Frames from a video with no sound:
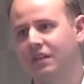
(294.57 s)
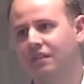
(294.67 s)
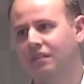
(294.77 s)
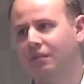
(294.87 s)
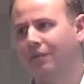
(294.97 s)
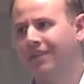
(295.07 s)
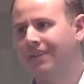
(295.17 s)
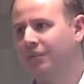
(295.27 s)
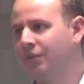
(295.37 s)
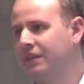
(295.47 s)
And we
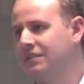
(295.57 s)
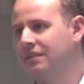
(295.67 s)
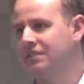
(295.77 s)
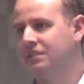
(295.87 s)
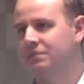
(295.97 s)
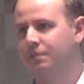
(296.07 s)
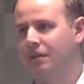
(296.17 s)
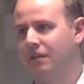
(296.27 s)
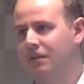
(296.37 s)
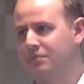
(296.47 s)
think the reason this is
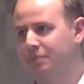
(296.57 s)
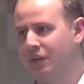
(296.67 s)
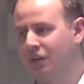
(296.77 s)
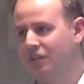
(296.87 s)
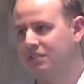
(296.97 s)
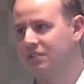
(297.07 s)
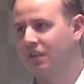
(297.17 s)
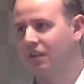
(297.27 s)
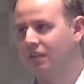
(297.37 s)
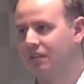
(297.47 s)
because
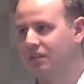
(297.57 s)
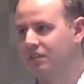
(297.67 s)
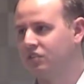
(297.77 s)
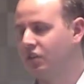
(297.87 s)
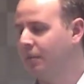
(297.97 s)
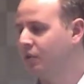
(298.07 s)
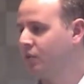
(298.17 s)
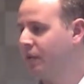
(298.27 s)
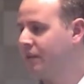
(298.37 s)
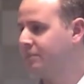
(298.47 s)
the
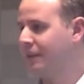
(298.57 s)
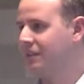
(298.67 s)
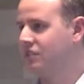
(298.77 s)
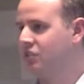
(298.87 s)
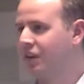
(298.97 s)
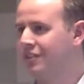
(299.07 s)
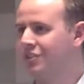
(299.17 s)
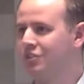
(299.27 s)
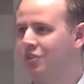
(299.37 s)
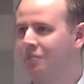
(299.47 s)
CyberTwin has been designed
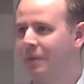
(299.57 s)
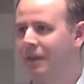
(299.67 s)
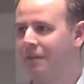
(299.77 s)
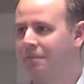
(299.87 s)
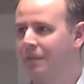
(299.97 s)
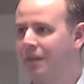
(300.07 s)
to sort of be